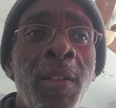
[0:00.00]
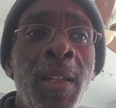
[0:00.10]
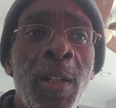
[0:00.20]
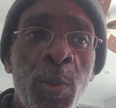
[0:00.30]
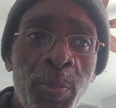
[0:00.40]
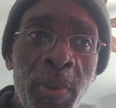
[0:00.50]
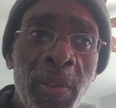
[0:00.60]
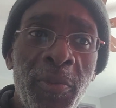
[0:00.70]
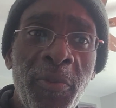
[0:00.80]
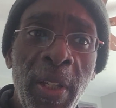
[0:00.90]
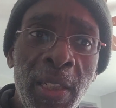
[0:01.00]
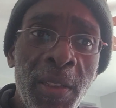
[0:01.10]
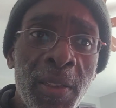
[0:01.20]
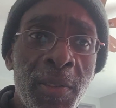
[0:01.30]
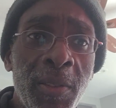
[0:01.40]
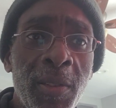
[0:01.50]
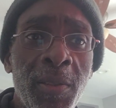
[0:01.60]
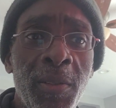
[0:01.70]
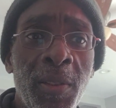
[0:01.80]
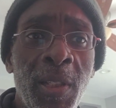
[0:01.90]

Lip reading: help and affect the